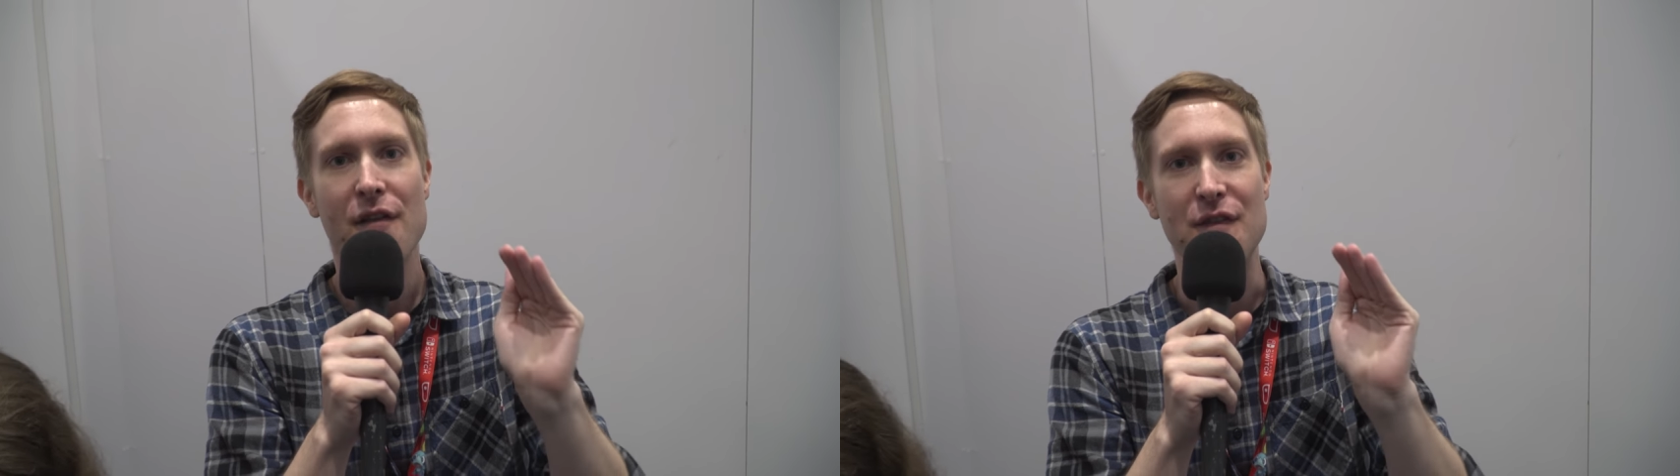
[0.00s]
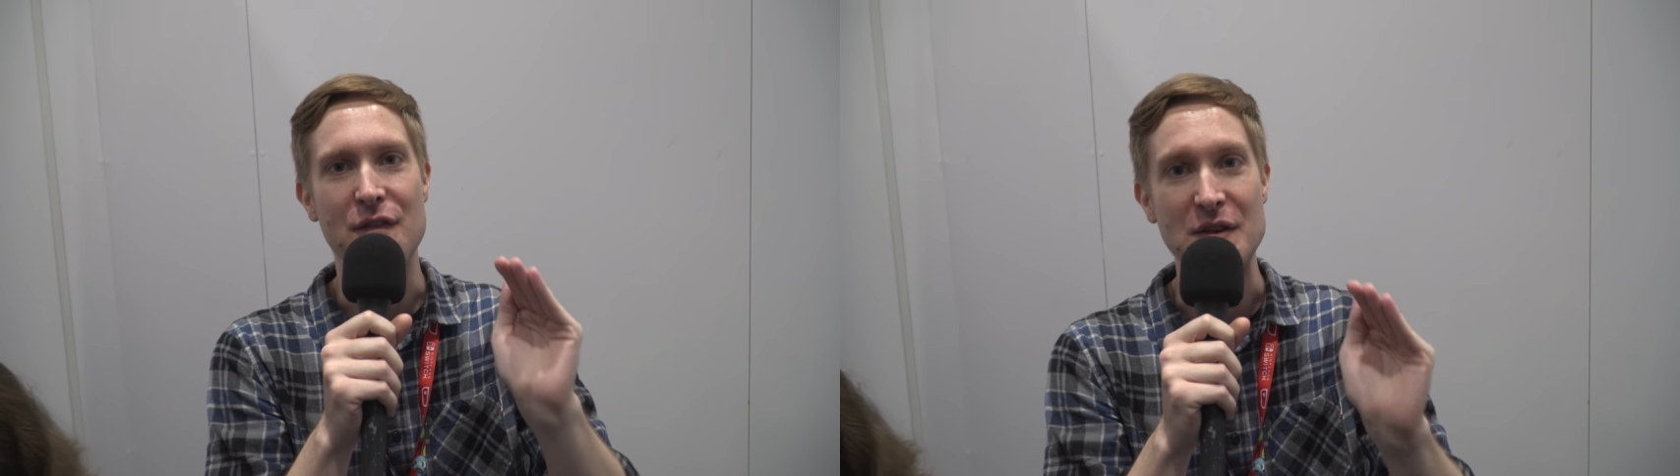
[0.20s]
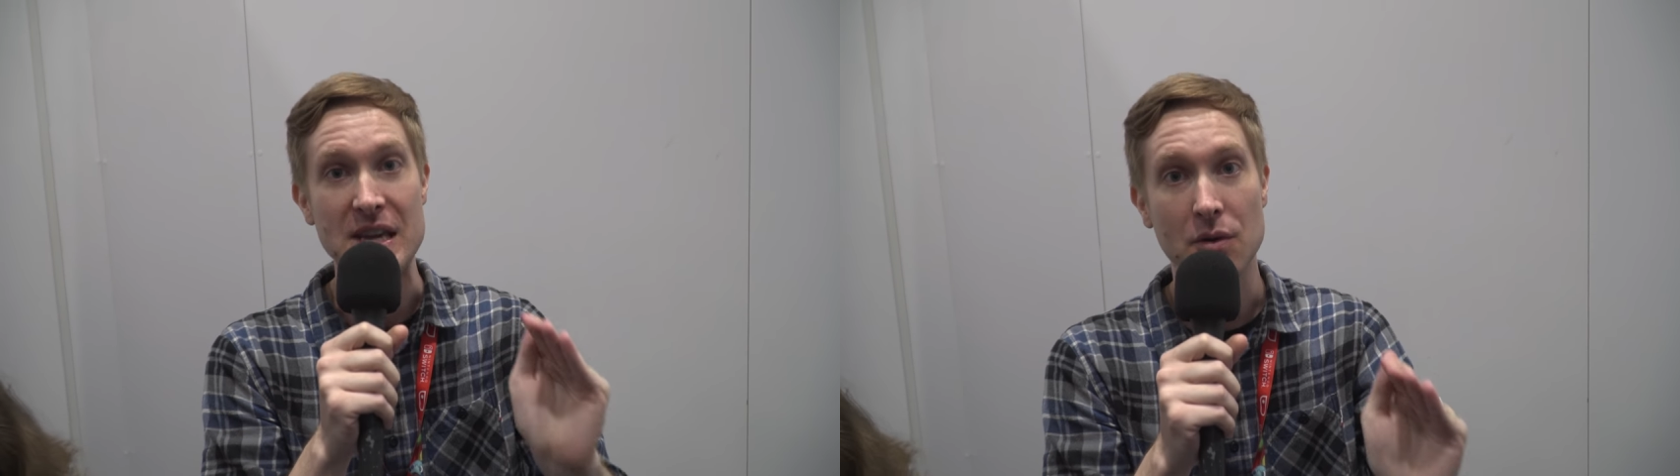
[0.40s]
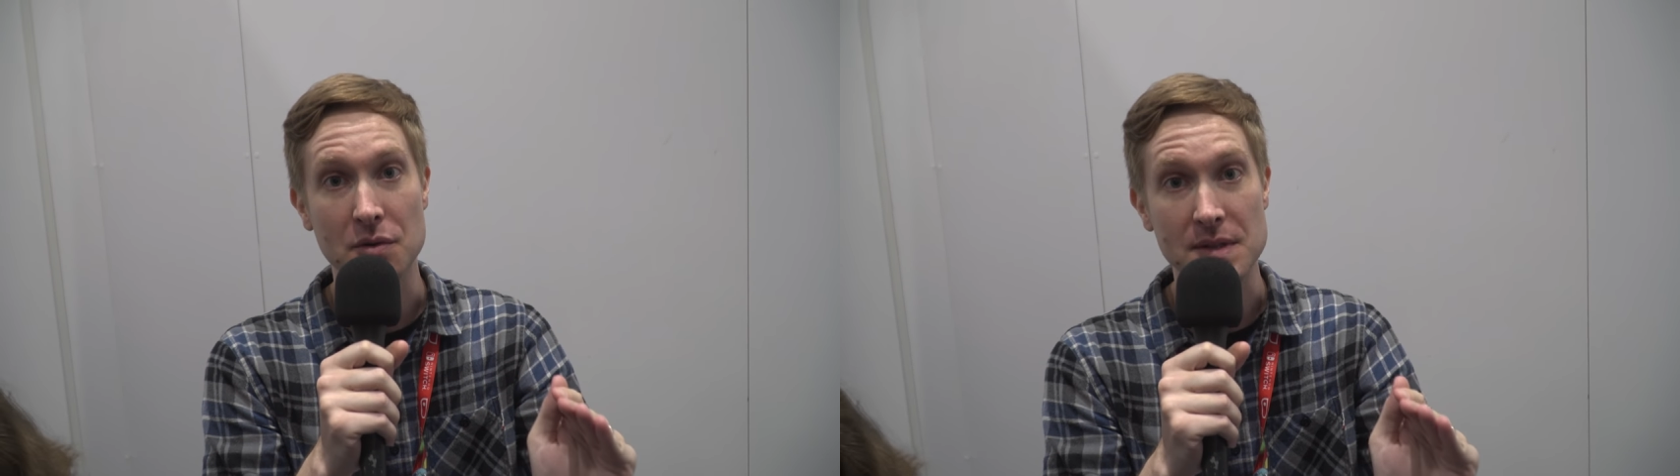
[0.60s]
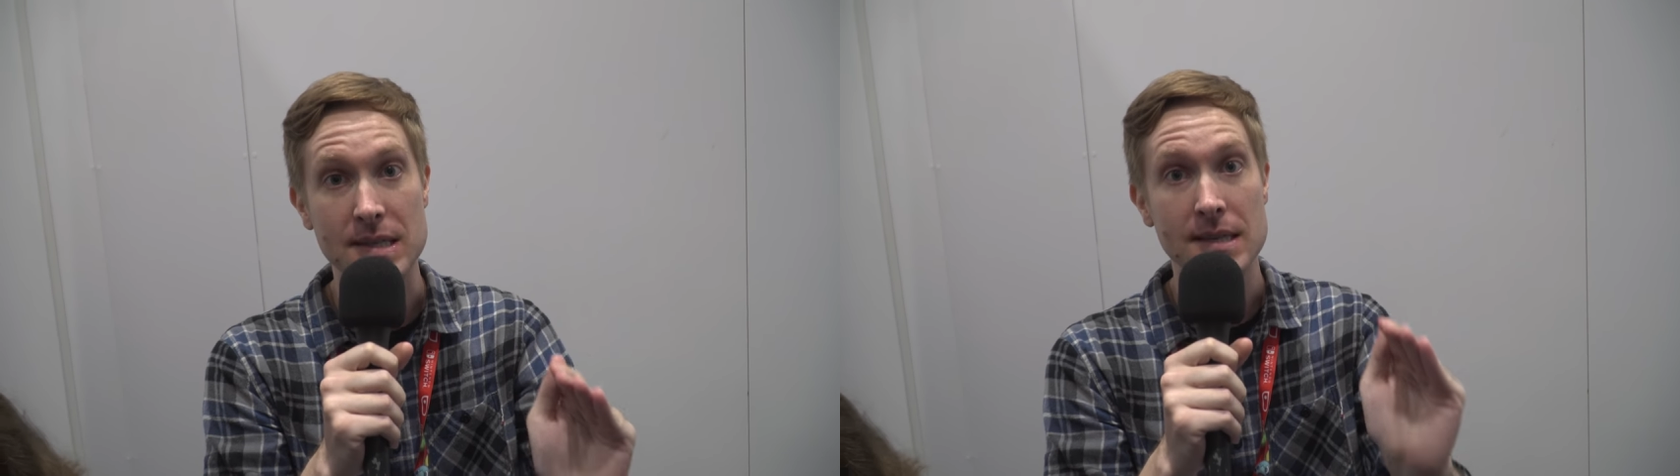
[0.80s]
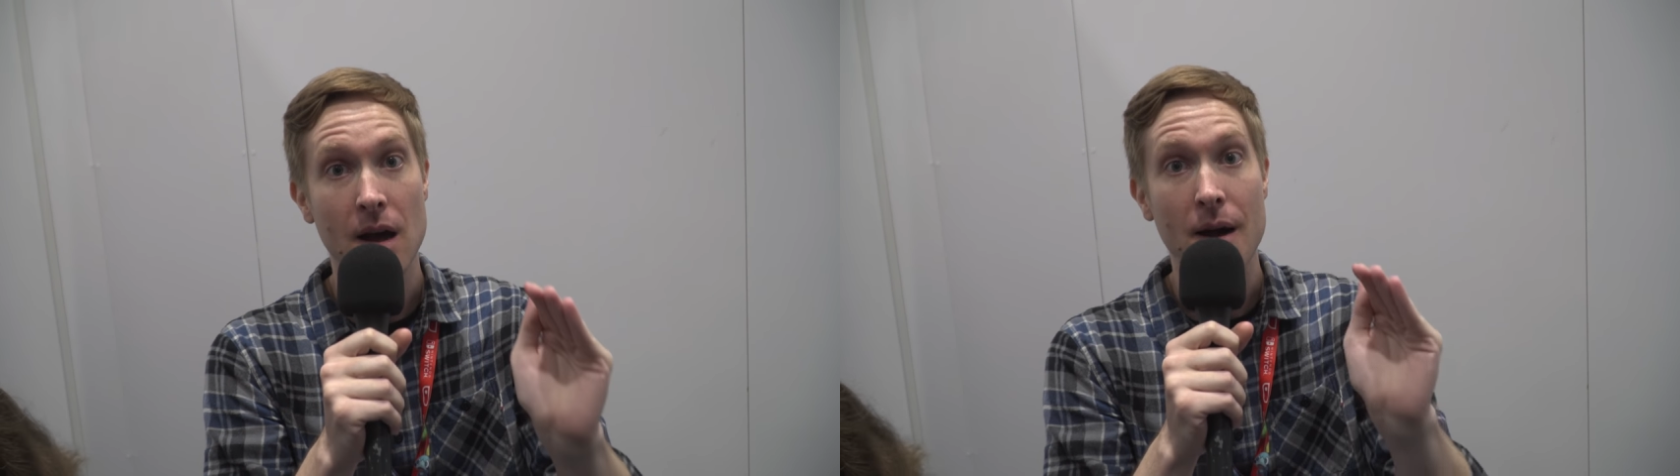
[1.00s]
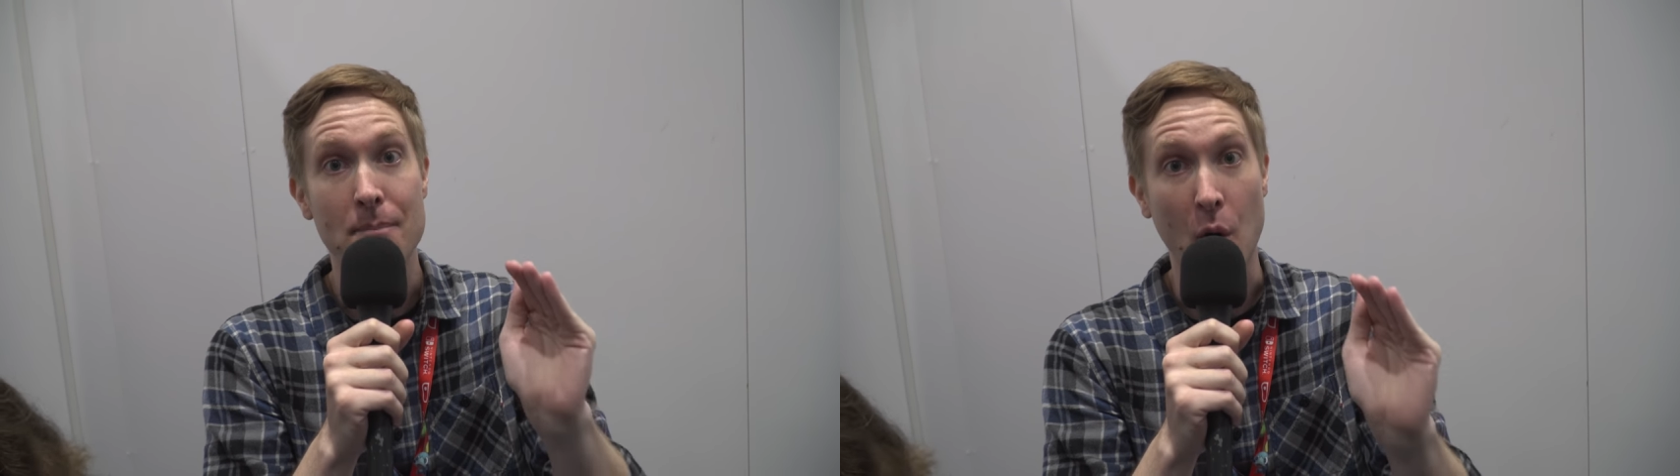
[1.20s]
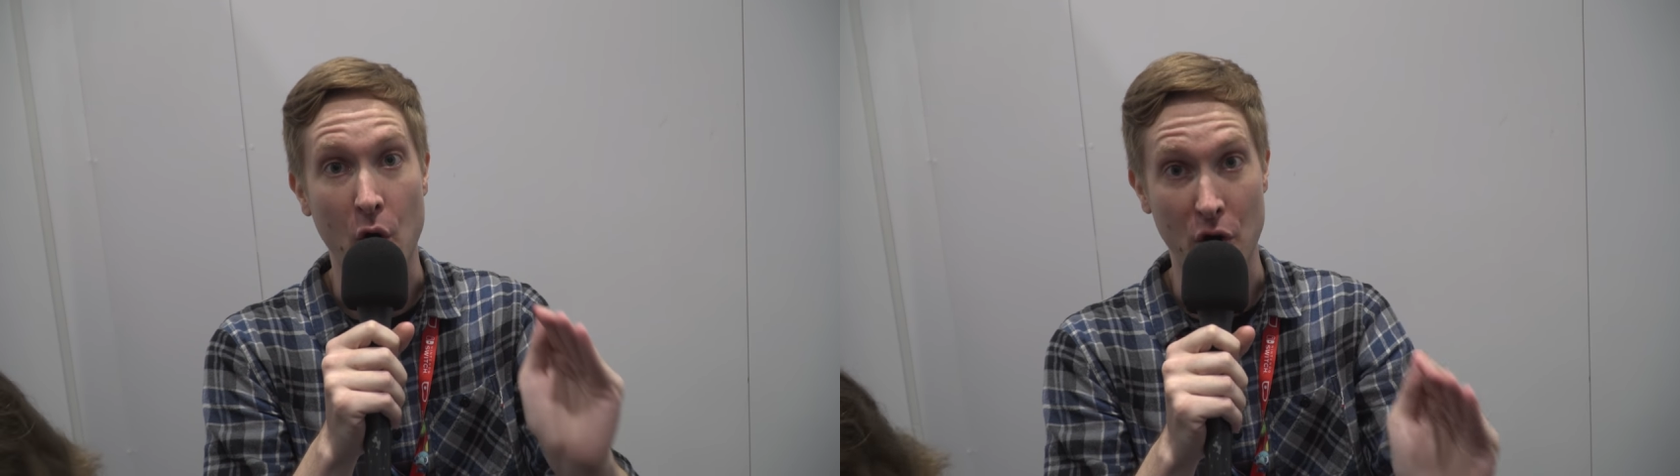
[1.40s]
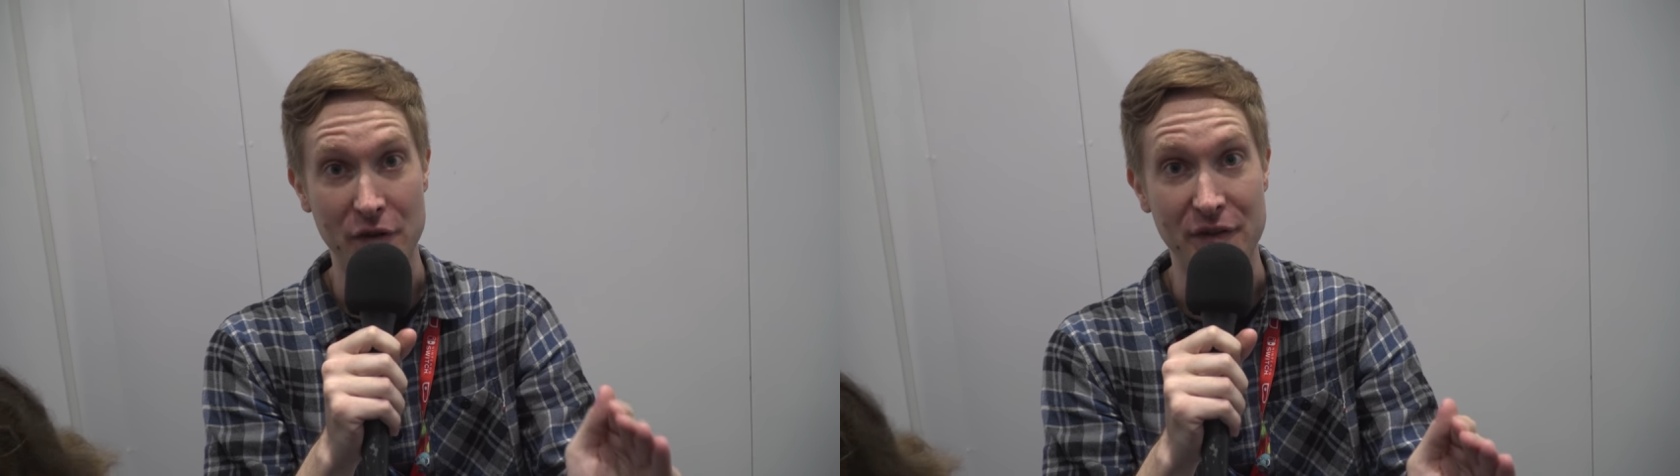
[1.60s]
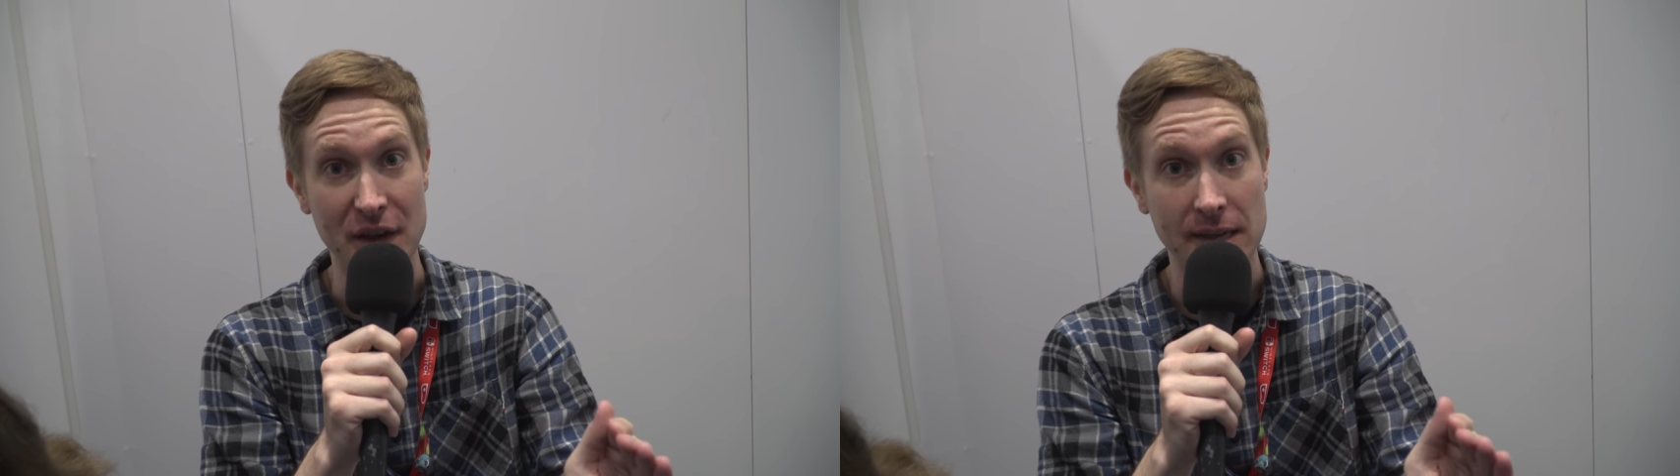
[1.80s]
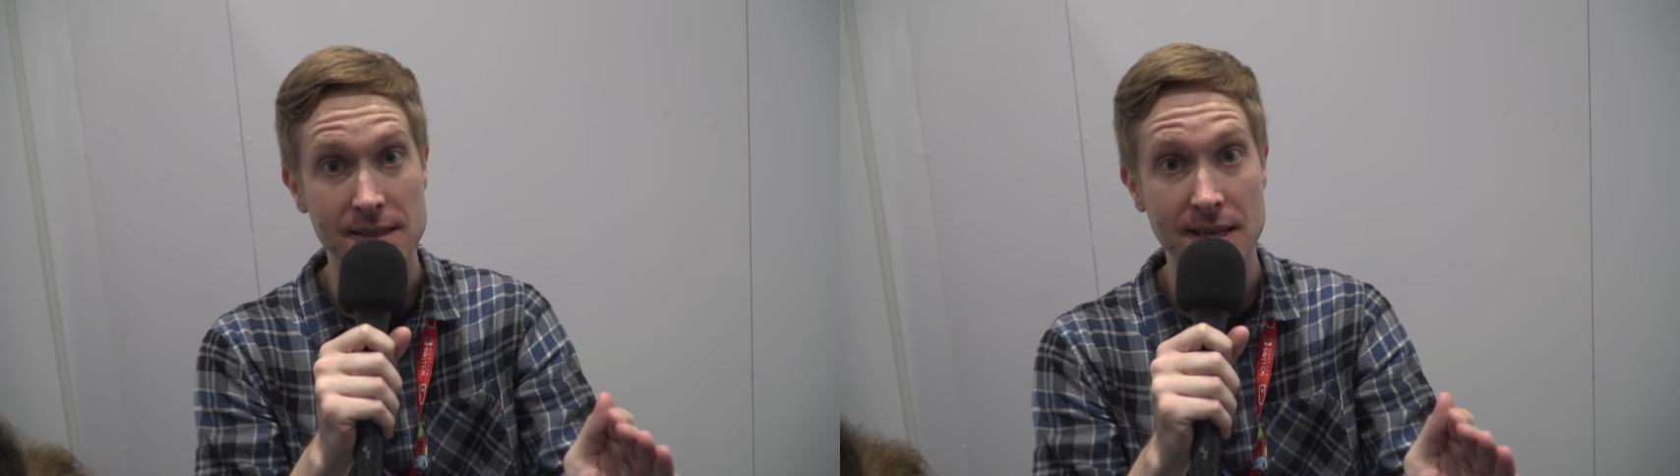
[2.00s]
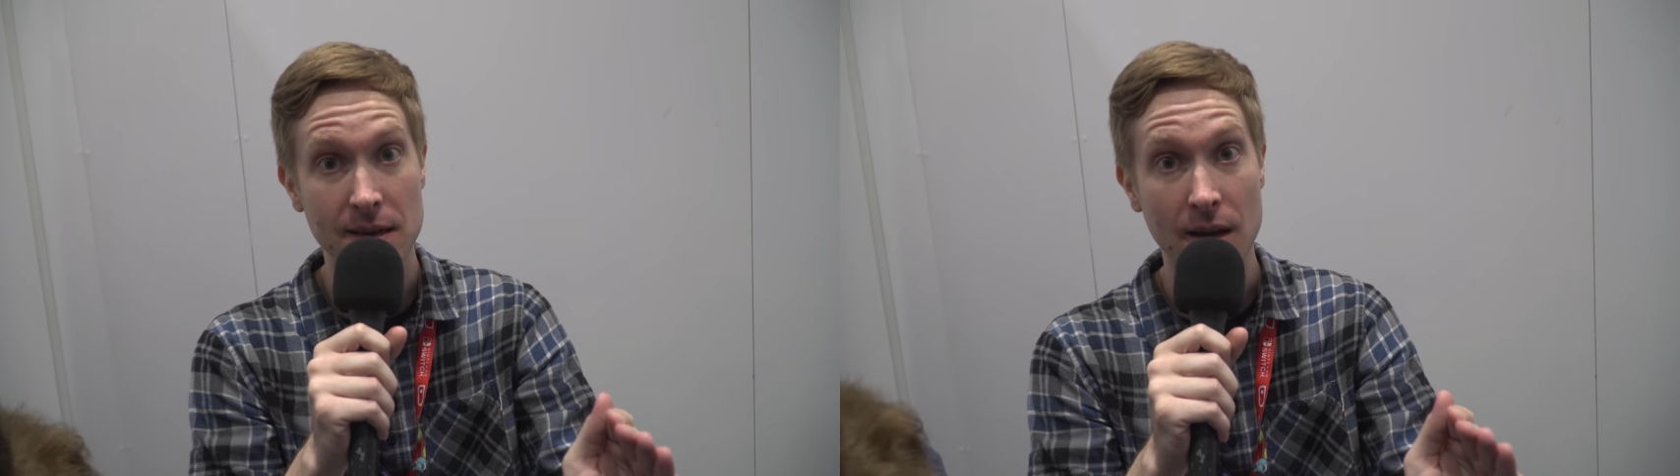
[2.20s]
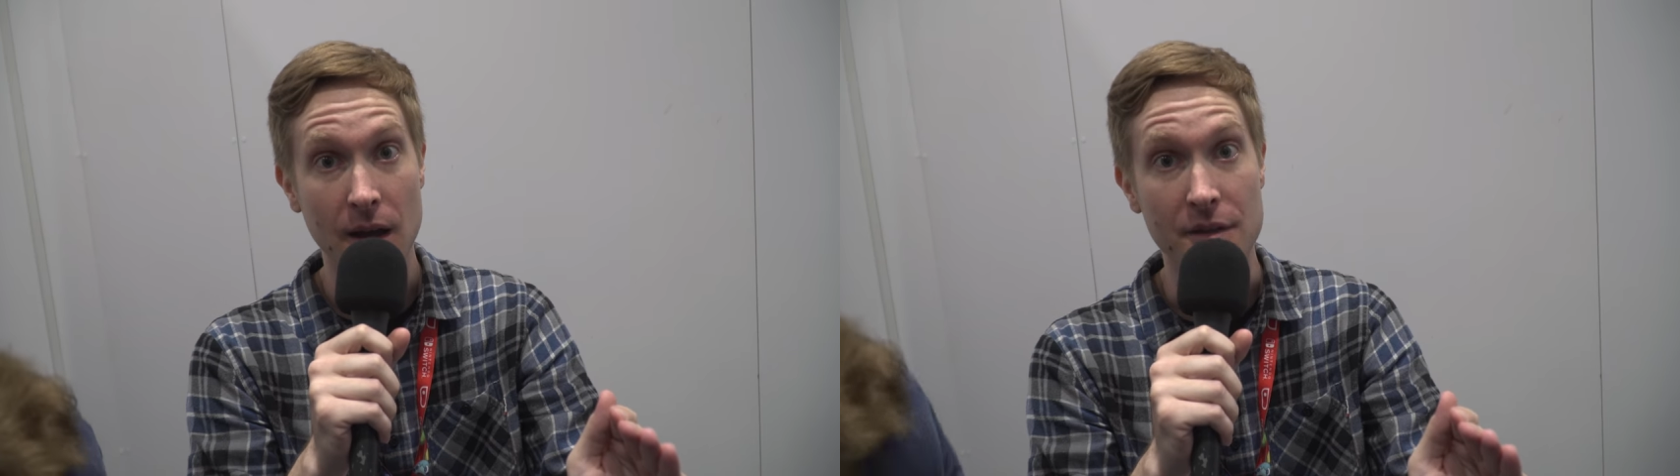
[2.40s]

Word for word: feels perfect.